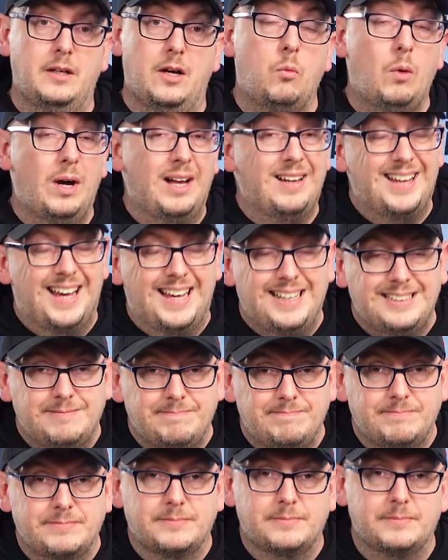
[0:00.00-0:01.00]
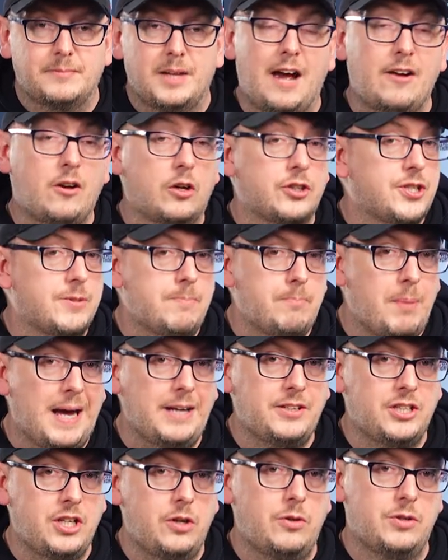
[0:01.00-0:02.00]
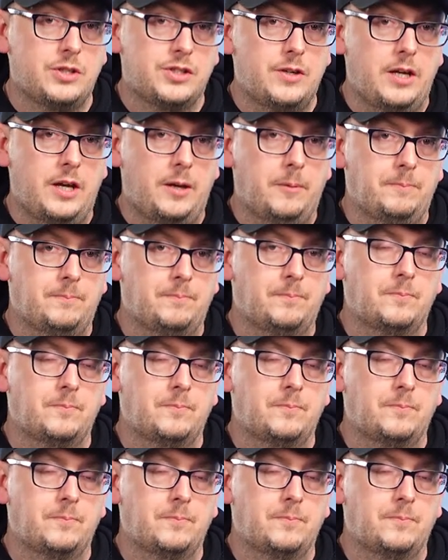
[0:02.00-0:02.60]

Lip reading: Well, I got some bad news for you.